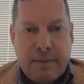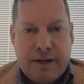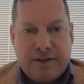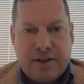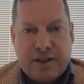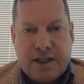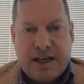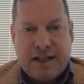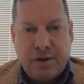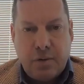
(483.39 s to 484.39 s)
Maybe it's a
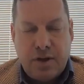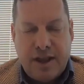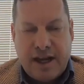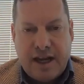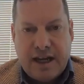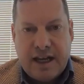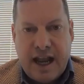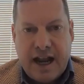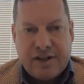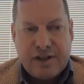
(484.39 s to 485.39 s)
debt deal where they can
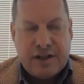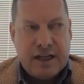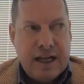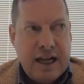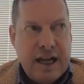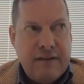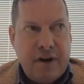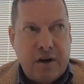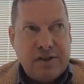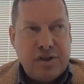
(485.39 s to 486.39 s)
get exit
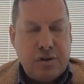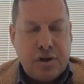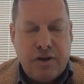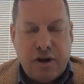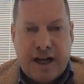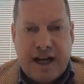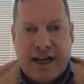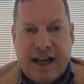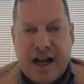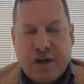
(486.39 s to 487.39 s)
fairly soon, or they're
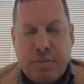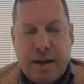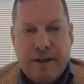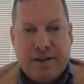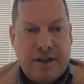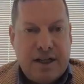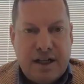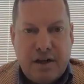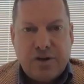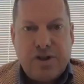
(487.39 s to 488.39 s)
getting cash payments, and
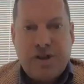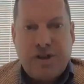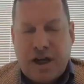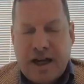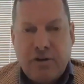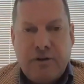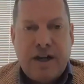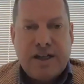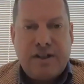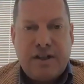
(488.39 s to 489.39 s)
then they'll just decide to
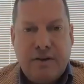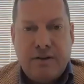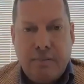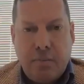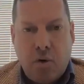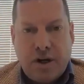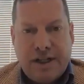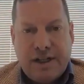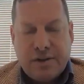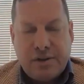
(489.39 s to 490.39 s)
invest in more
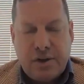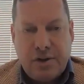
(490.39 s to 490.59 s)
deals.